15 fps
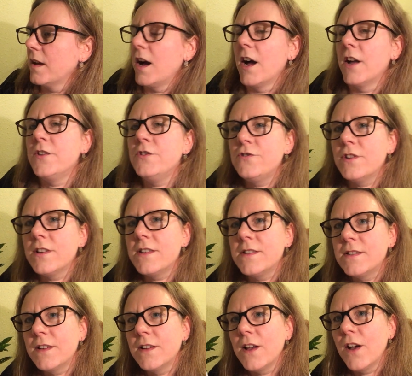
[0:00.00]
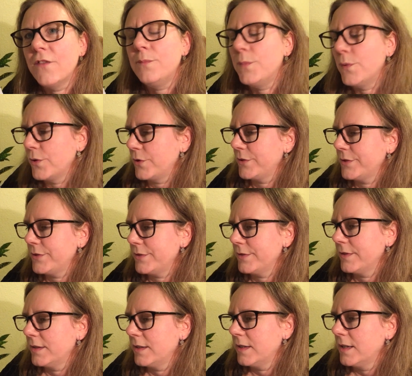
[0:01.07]
Hundreds of books.
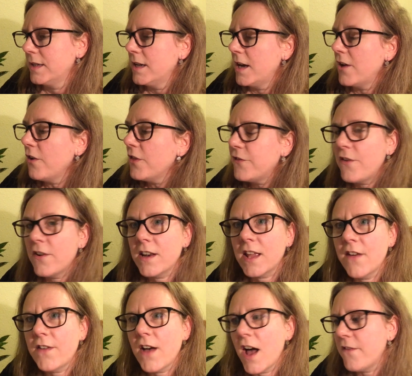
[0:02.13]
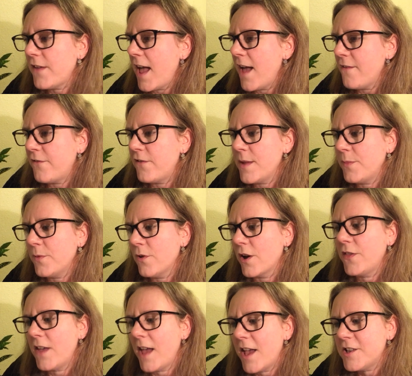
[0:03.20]
And on the front cover of every
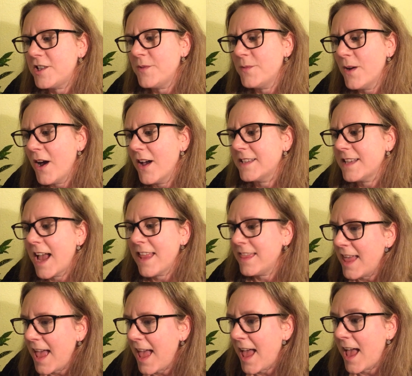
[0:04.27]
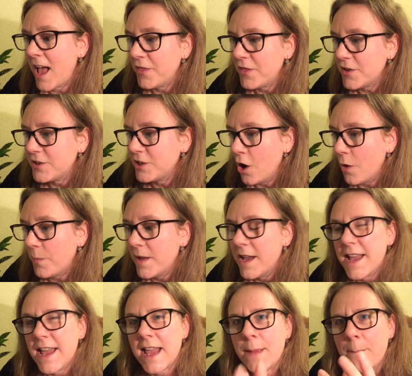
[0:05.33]
book, there she was. And there, at the top,
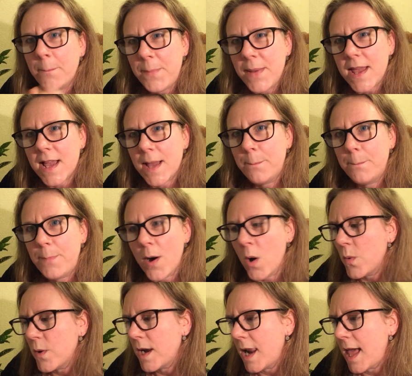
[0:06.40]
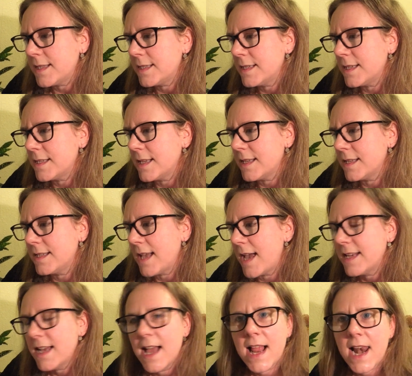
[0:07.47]
in big, bold letters, it
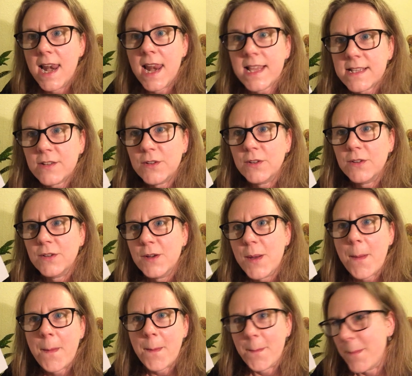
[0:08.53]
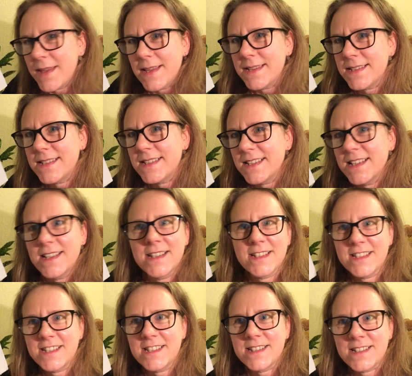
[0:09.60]
said, "Little Miss
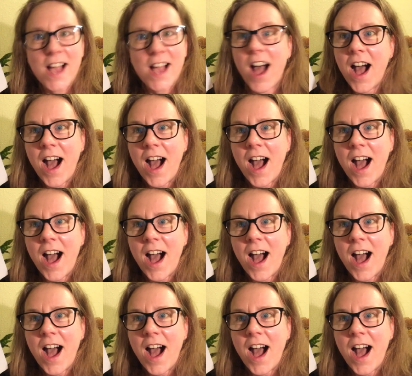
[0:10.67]
Star."